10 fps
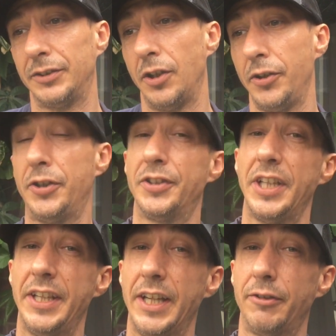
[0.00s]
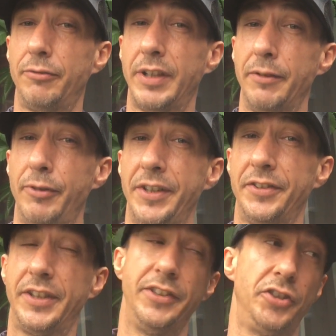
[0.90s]
I could take that
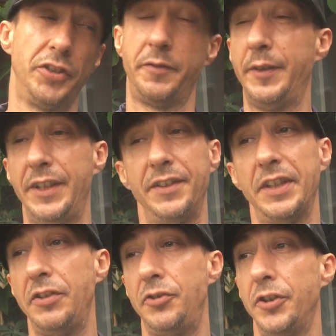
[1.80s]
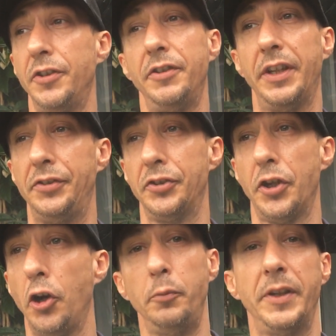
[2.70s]
risk and just fit this engine and just
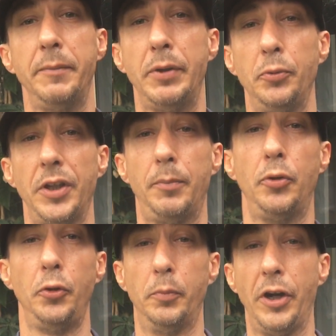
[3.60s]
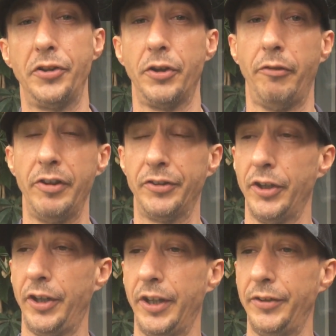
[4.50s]
hope that it builds up oil pressure and it
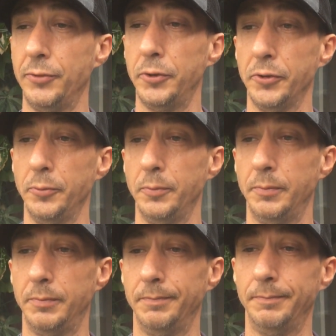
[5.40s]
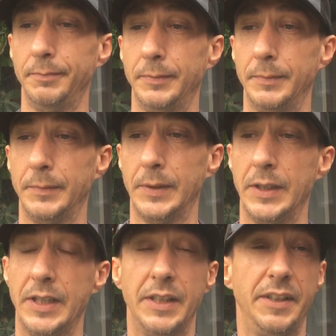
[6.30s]
circulates oil.
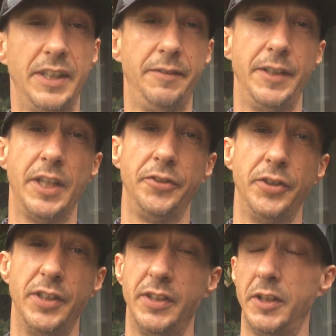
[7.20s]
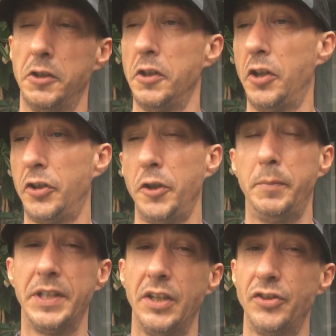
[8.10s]
If it doesn't, I could
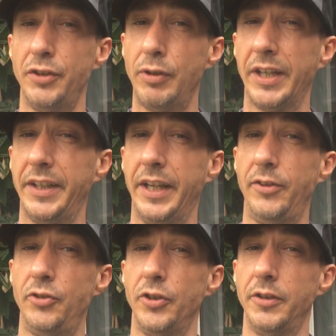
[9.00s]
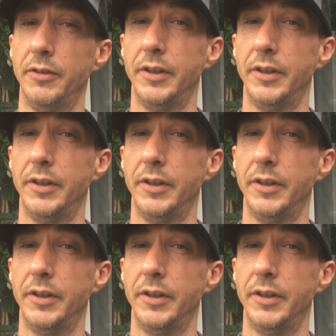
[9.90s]
potentially wreck the engine.